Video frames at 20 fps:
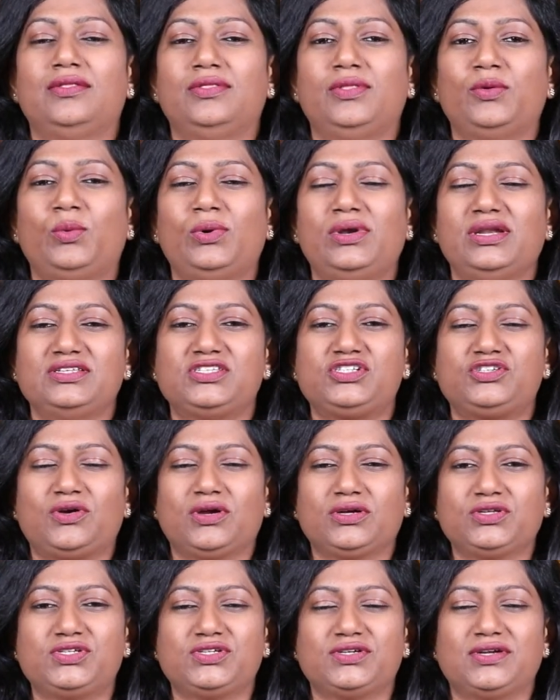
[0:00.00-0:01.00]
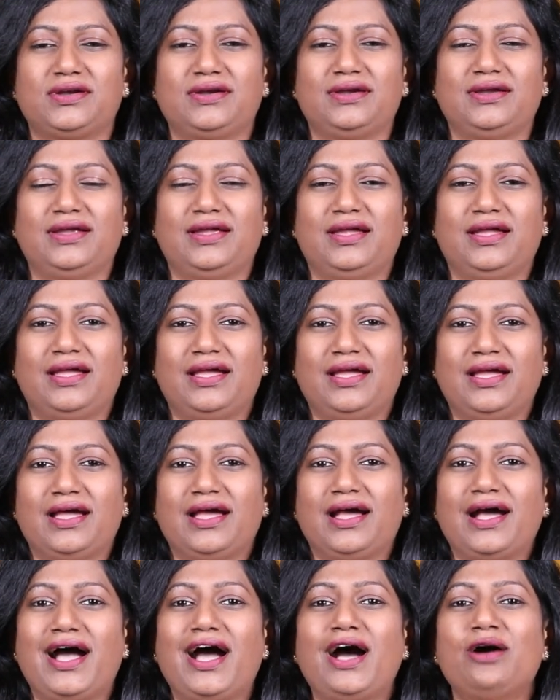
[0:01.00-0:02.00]
the wooden structure,
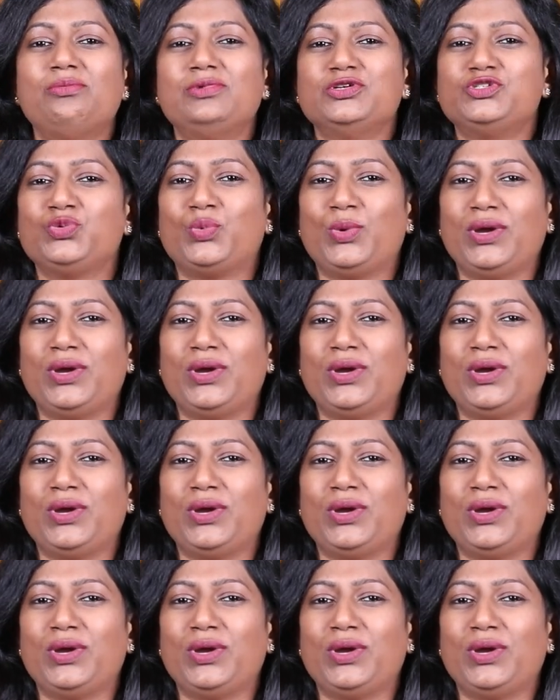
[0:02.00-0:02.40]
how much